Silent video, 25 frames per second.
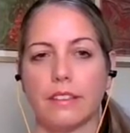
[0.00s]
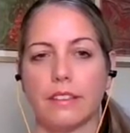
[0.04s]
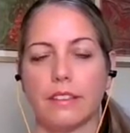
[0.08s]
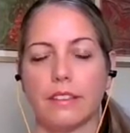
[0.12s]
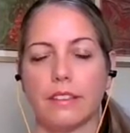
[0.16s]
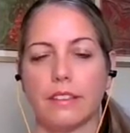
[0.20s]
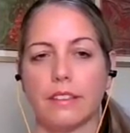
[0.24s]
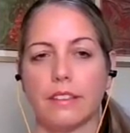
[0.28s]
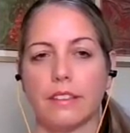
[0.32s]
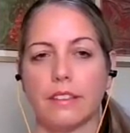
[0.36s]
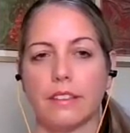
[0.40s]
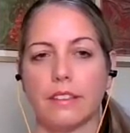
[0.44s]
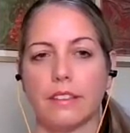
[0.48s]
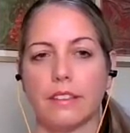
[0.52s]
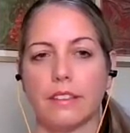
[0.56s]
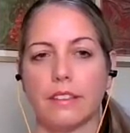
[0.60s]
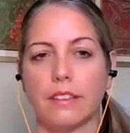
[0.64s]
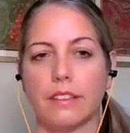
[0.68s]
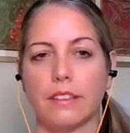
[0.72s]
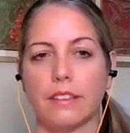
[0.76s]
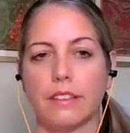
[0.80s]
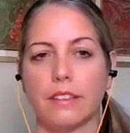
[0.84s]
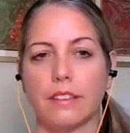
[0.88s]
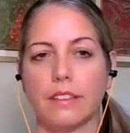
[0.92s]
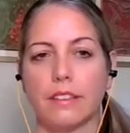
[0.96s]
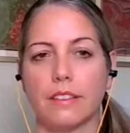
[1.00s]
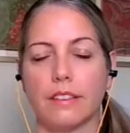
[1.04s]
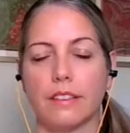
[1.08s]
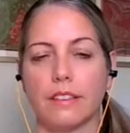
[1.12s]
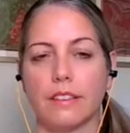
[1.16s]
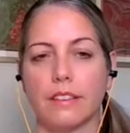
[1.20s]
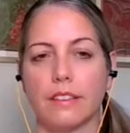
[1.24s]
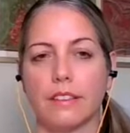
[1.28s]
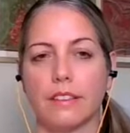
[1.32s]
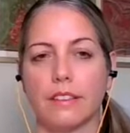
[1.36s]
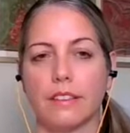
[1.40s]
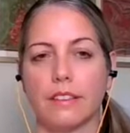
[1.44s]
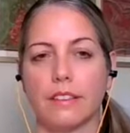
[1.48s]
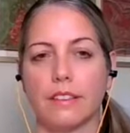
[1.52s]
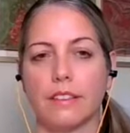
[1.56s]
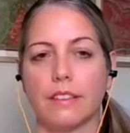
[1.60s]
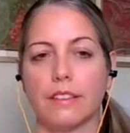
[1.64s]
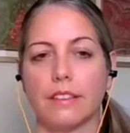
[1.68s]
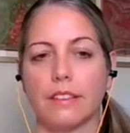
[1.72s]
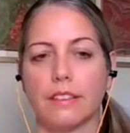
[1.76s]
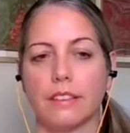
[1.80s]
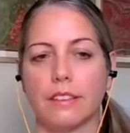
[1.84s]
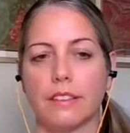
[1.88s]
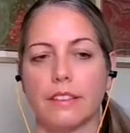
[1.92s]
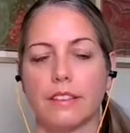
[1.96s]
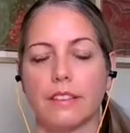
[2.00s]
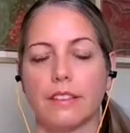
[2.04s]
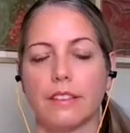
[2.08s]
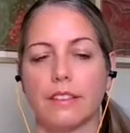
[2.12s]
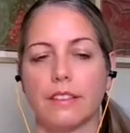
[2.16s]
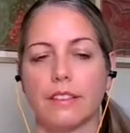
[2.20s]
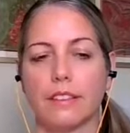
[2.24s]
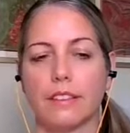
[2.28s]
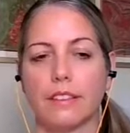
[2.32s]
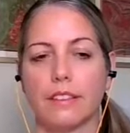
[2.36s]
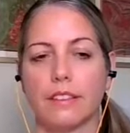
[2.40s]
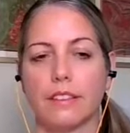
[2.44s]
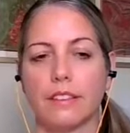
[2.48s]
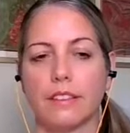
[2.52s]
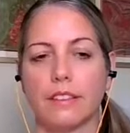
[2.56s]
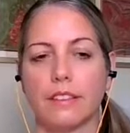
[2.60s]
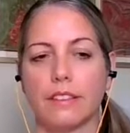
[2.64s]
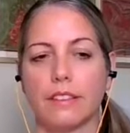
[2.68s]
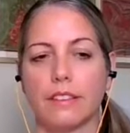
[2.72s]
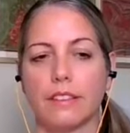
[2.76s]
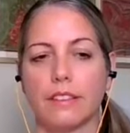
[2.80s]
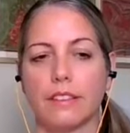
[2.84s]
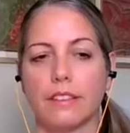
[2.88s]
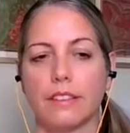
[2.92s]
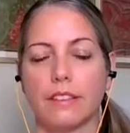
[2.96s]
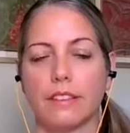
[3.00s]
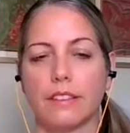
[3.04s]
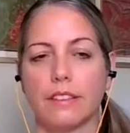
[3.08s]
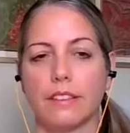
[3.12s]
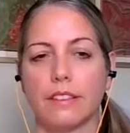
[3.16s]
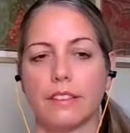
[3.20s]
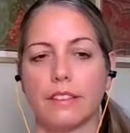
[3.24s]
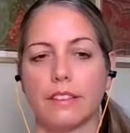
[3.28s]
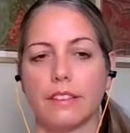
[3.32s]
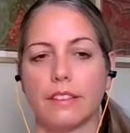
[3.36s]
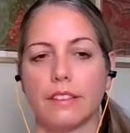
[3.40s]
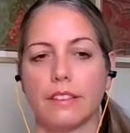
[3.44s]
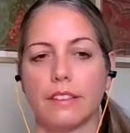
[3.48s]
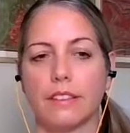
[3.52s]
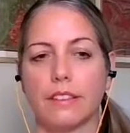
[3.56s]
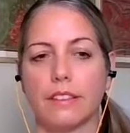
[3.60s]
(not speaking)